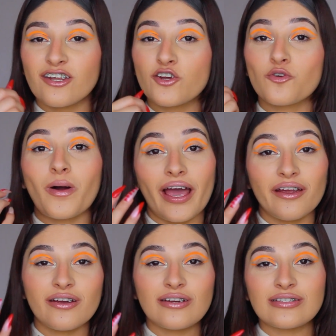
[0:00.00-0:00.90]
your
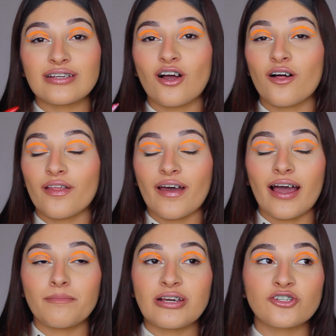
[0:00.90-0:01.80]
wires and all of
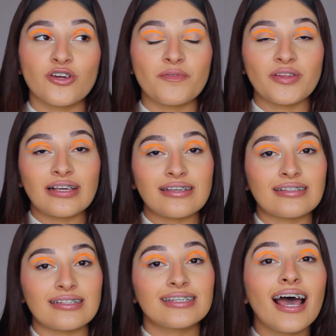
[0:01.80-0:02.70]
that, make sure everything's
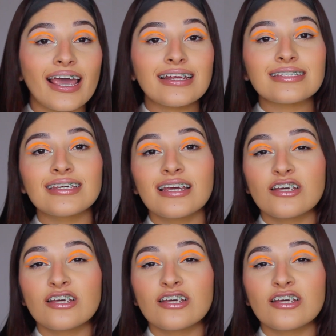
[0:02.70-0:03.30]
nice and tight.